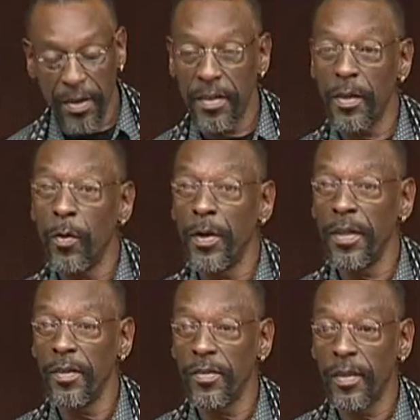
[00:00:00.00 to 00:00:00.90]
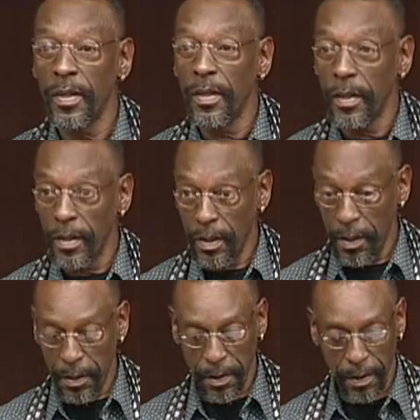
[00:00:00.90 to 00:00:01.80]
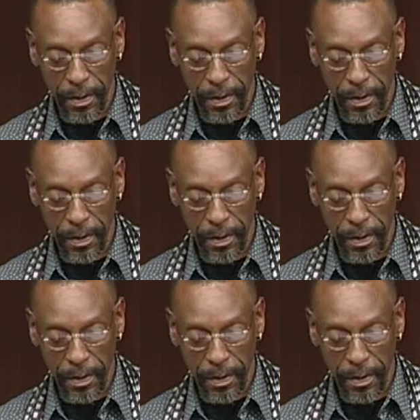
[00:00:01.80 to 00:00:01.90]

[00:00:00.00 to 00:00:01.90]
dear audience, here.